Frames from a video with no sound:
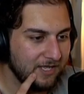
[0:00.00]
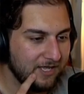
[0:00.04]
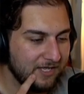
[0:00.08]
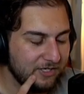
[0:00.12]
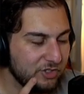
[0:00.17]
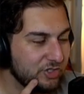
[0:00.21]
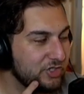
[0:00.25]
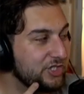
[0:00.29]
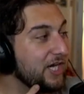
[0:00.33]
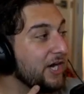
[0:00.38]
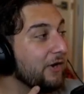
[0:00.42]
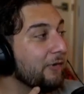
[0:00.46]

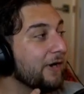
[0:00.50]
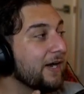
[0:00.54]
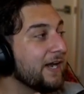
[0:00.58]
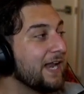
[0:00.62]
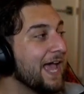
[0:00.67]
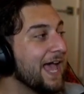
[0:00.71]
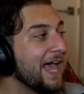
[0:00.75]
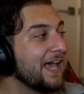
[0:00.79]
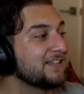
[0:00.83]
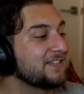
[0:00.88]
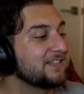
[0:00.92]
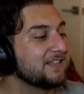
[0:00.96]
Jiren
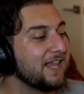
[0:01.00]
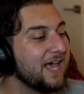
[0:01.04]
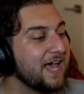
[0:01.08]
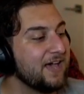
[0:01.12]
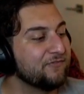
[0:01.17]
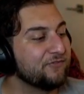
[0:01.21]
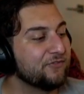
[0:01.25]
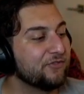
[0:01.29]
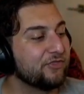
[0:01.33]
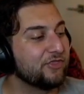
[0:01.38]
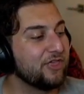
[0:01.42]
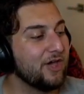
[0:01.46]
has
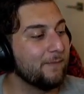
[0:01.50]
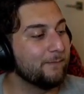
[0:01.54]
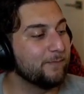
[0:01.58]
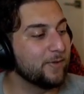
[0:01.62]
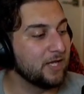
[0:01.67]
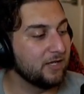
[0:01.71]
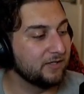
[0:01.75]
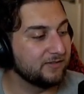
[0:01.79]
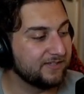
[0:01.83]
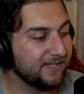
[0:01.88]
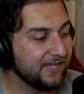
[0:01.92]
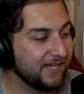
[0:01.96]
left the
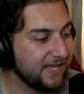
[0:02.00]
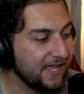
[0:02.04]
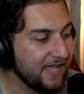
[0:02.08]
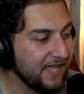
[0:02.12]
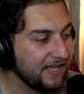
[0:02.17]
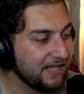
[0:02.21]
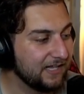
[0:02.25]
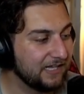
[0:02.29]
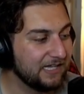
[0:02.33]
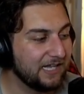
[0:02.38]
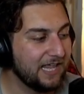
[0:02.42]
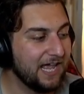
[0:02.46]
building
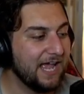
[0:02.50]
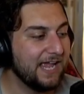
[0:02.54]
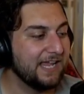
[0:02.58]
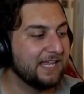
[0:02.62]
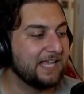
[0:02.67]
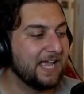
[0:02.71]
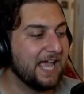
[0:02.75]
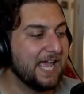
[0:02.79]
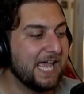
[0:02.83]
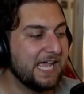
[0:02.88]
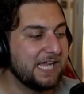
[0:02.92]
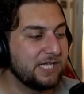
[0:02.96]
like
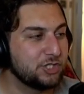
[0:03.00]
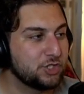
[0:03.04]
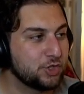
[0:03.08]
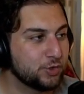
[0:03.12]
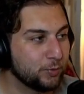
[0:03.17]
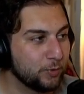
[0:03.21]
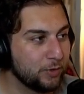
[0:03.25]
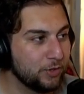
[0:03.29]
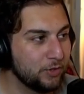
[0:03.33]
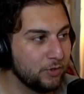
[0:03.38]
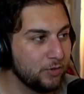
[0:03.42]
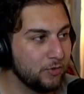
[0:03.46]
a
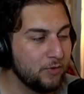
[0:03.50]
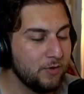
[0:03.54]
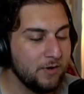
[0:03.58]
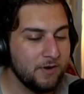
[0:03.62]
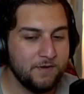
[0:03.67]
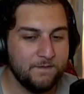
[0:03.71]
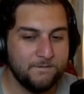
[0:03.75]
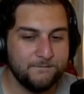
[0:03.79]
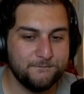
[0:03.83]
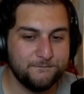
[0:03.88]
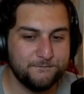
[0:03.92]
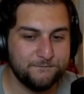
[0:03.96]
true
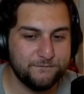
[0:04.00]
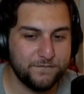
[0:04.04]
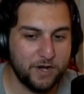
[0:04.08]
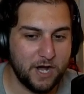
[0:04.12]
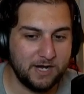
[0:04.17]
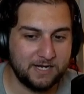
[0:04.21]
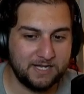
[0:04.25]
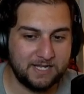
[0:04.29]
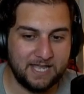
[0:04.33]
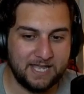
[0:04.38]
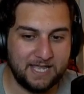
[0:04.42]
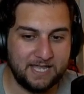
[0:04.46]

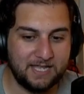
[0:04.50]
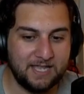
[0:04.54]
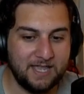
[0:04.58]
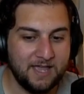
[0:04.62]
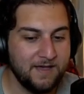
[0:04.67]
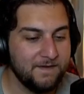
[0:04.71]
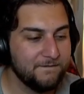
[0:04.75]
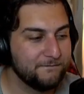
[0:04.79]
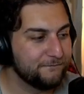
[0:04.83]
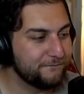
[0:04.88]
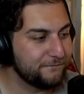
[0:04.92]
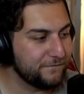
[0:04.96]

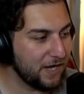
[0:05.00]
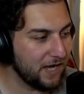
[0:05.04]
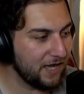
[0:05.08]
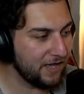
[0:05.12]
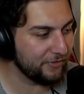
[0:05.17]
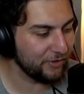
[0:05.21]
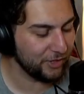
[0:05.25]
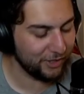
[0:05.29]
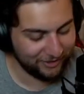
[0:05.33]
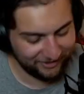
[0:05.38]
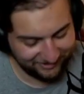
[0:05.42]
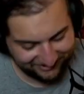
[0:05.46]
fucking father.